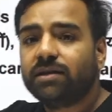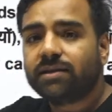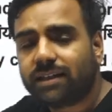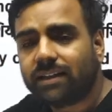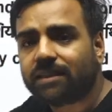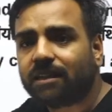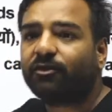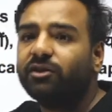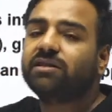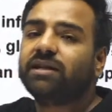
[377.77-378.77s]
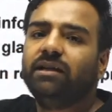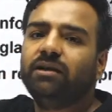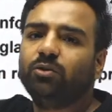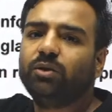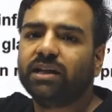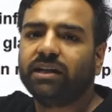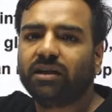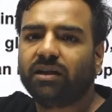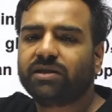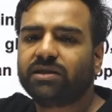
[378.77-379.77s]
signals are first sent to the
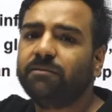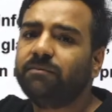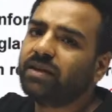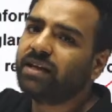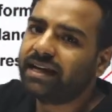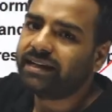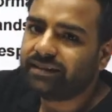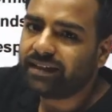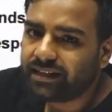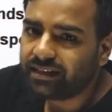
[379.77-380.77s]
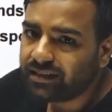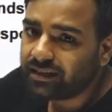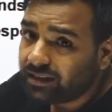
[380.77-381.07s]
central nervous system and then